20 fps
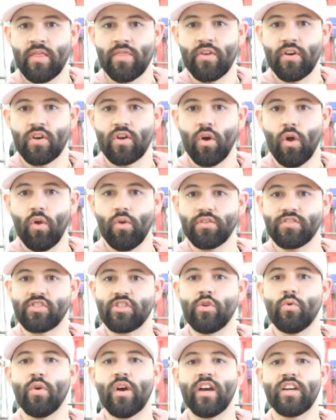The goal is
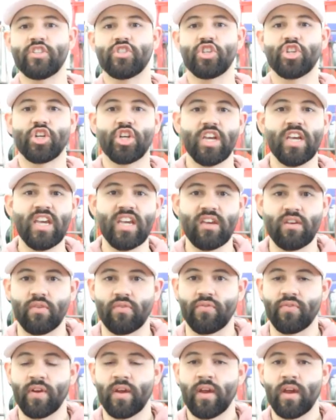to
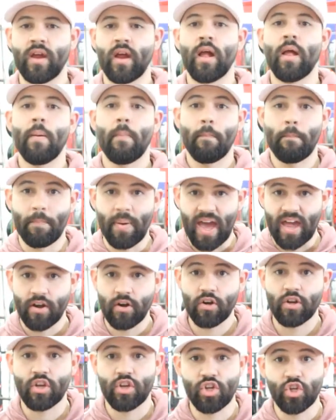achieve
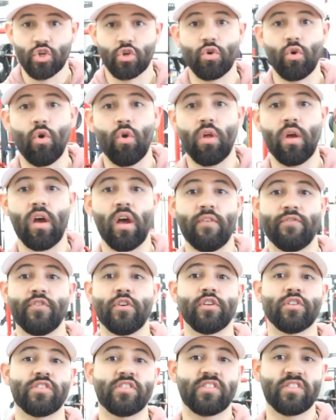better control of
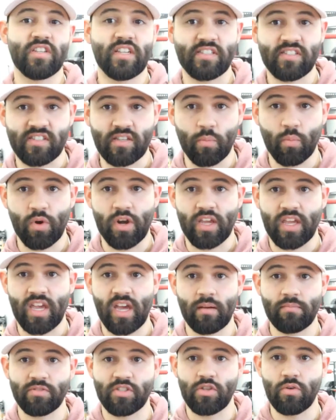your system when it
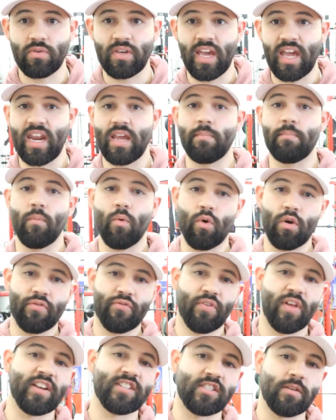comes to getting more
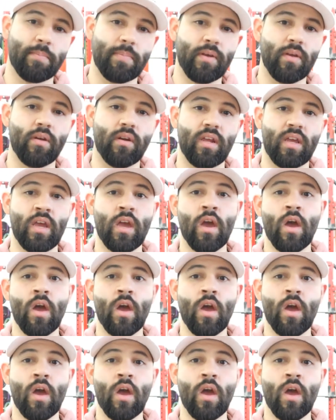flexibility